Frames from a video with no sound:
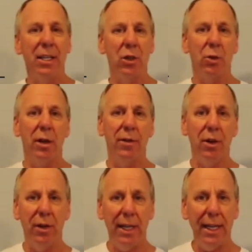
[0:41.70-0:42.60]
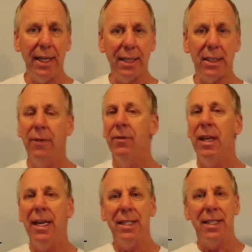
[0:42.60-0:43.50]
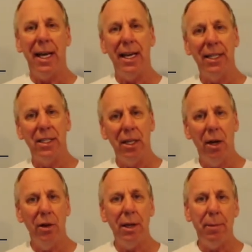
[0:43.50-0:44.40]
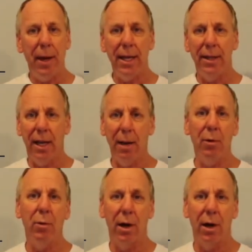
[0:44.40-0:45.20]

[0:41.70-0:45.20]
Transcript: Its sort of uniqueness is that it's the only paint that I'm